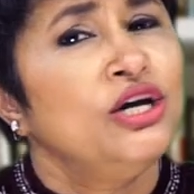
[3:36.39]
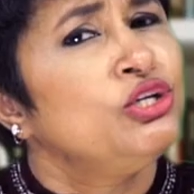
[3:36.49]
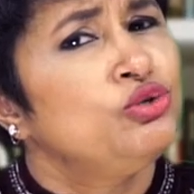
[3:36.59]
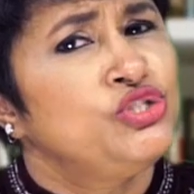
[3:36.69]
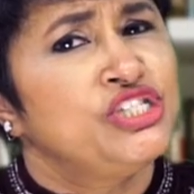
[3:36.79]

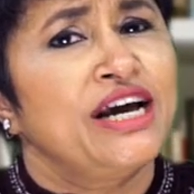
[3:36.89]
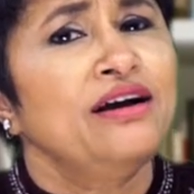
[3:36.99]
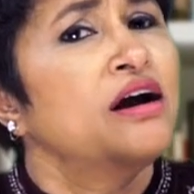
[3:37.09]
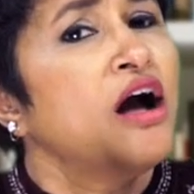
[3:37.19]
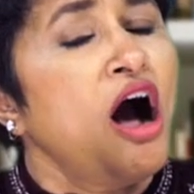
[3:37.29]
to
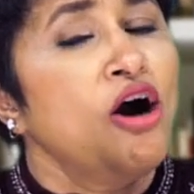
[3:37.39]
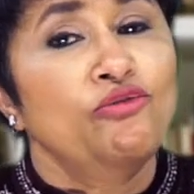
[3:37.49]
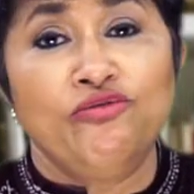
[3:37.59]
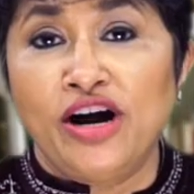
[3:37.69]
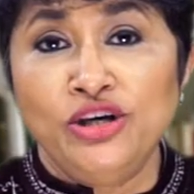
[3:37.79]
check how
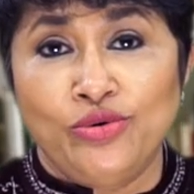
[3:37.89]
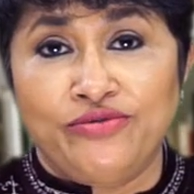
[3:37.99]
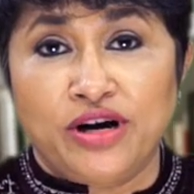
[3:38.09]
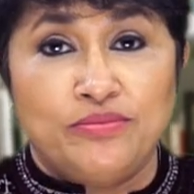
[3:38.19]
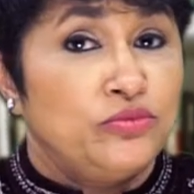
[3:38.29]
far you
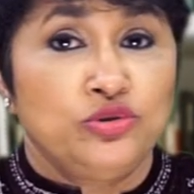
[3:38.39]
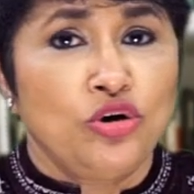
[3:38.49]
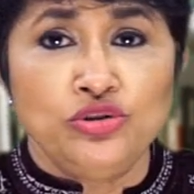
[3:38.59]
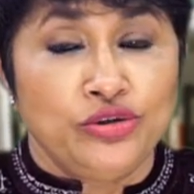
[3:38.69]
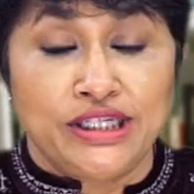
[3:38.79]
have come,
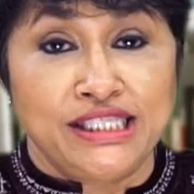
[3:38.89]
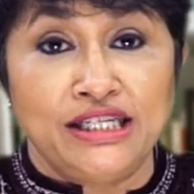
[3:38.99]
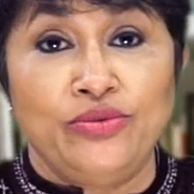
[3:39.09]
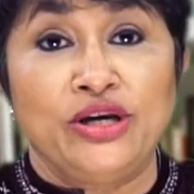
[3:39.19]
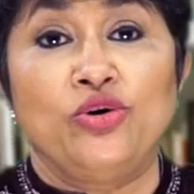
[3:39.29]
not to
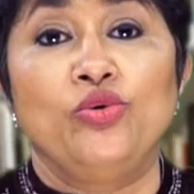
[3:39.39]
dictate where you're